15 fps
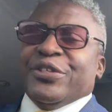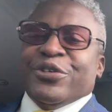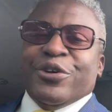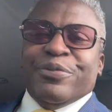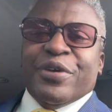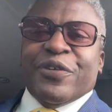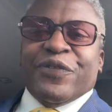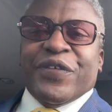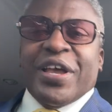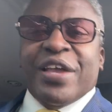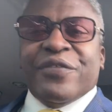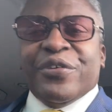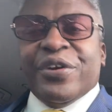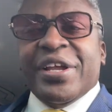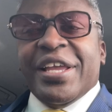do me a
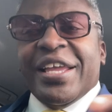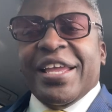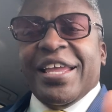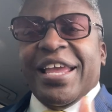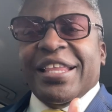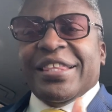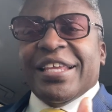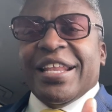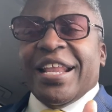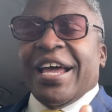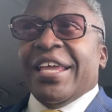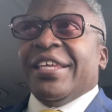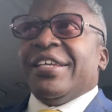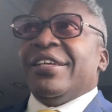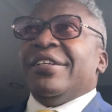favor. Hit the
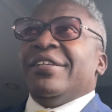like.